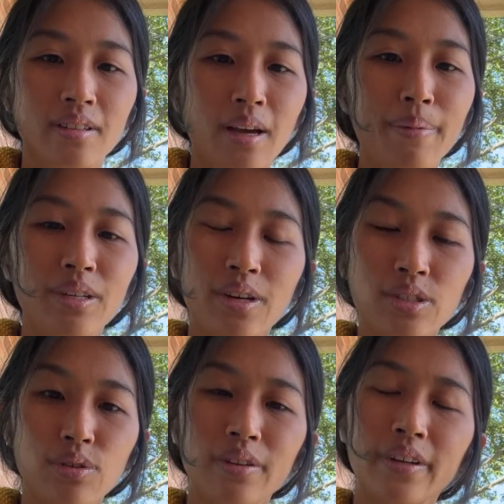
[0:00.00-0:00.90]
I mean, you guys
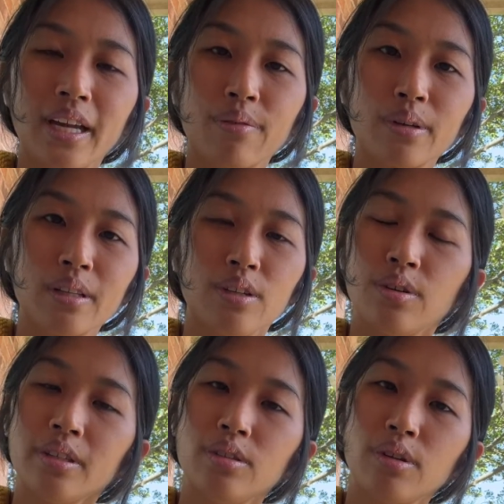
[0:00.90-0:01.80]
don't even
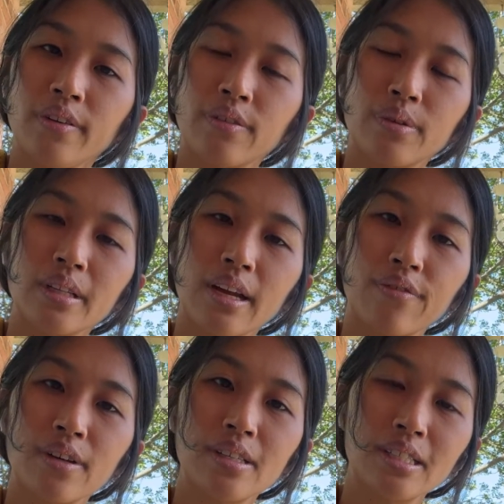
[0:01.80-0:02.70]
really get
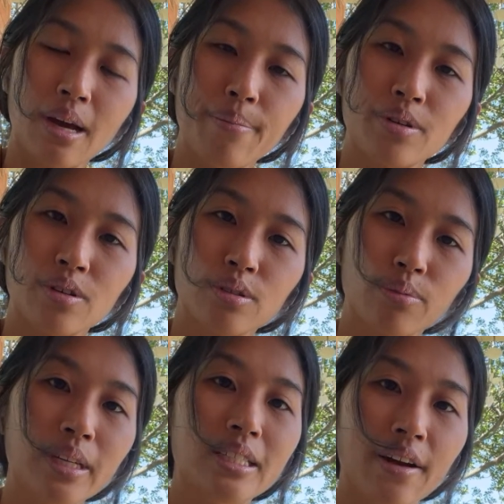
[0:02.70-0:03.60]
freezing temperatures.
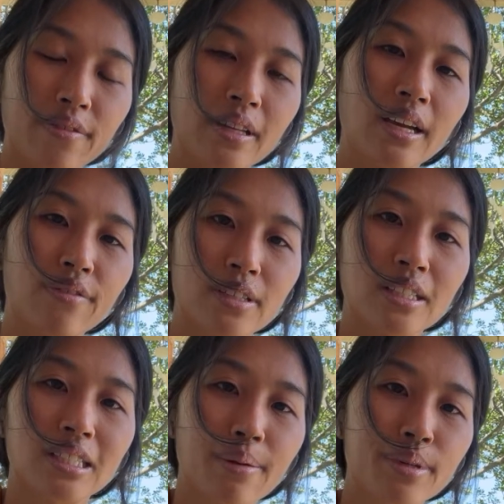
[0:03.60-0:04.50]
We definitely get
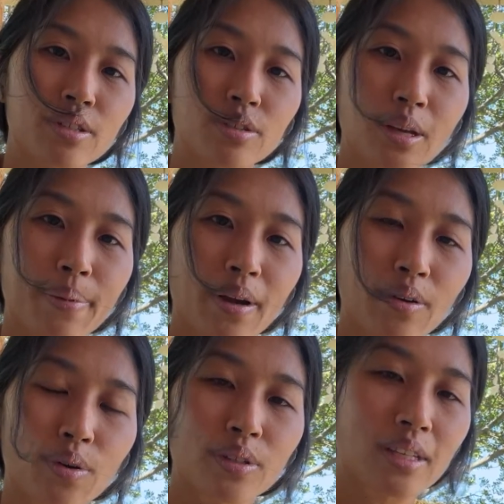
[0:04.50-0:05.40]
freezing temperatures up here in
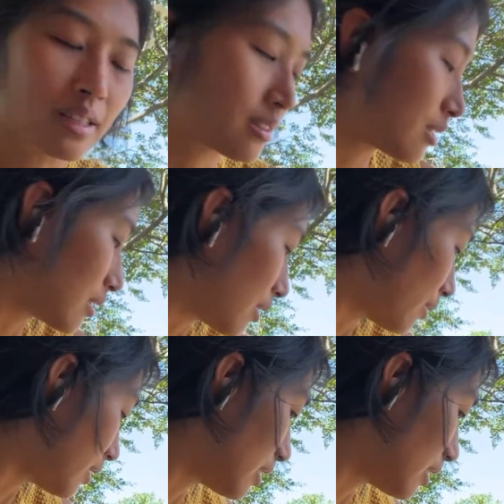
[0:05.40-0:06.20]
North Texas though.